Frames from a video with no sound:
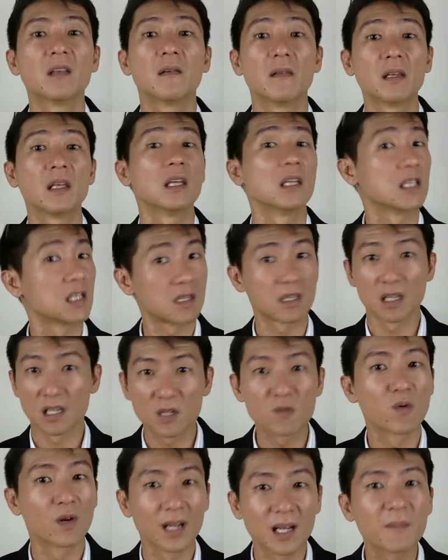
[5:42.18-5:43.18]

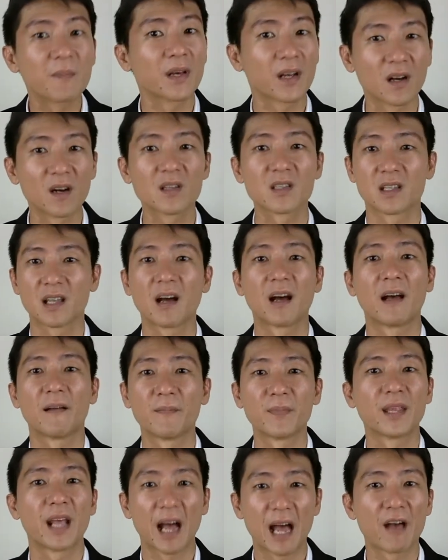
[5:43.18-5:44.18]
it's really because
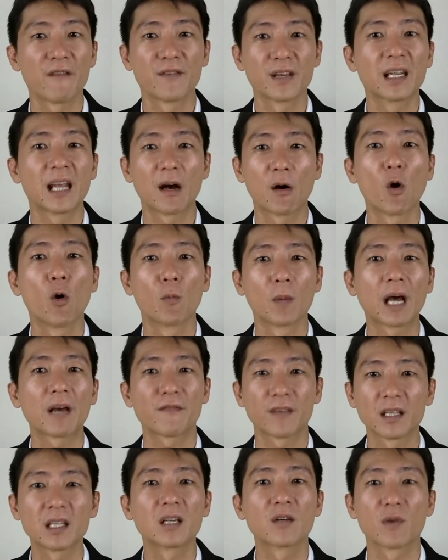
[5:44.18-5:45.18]
they're having their home life
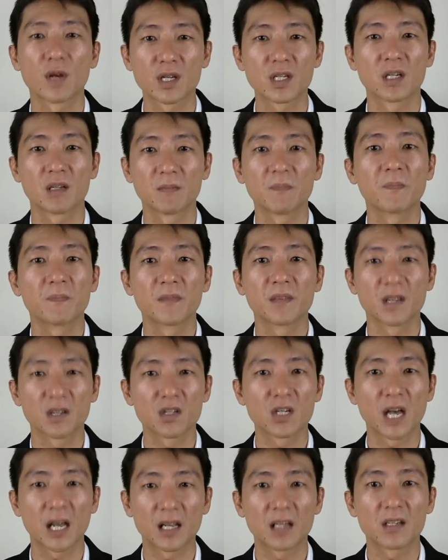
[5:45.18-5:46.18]
integration
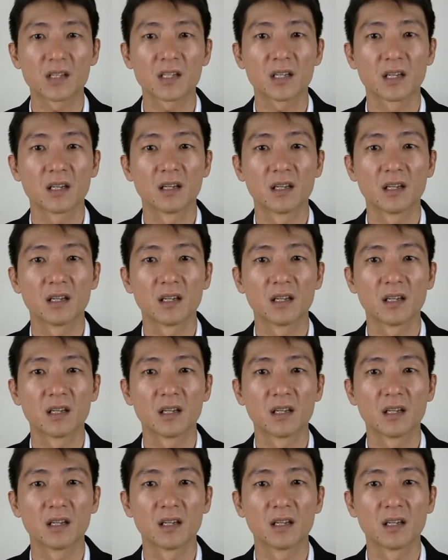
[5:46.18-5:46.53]
challenge.